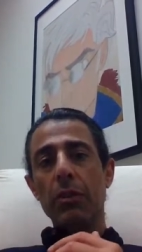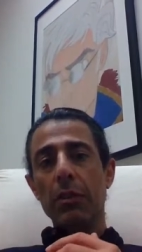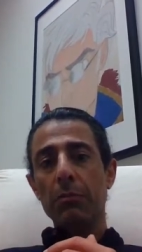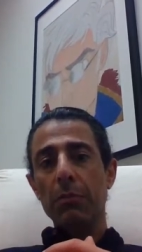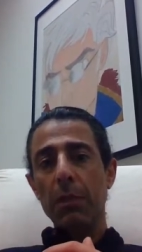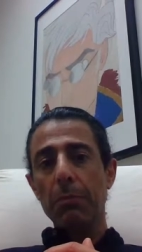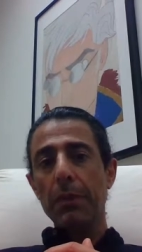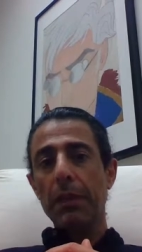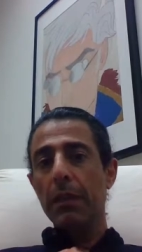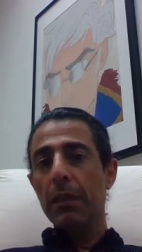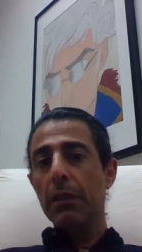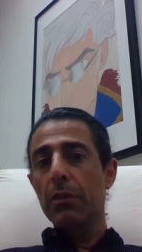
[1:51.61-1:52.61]
I'm
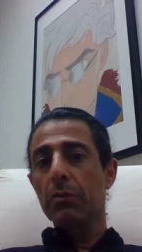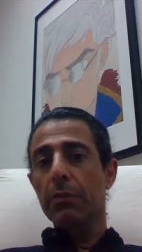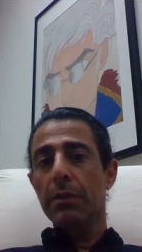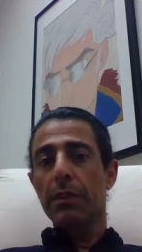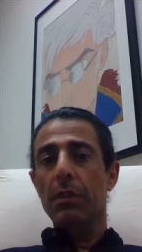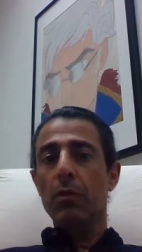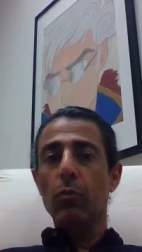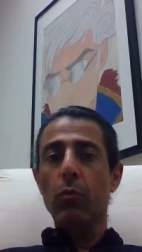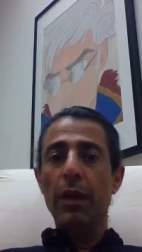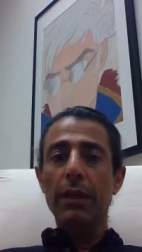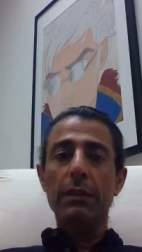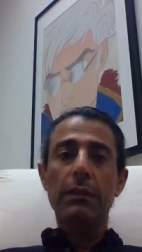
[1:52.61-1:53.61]
typically using,
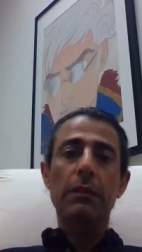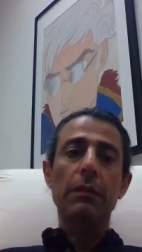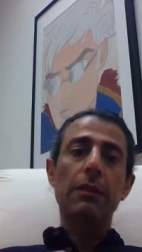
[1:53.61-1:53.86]
what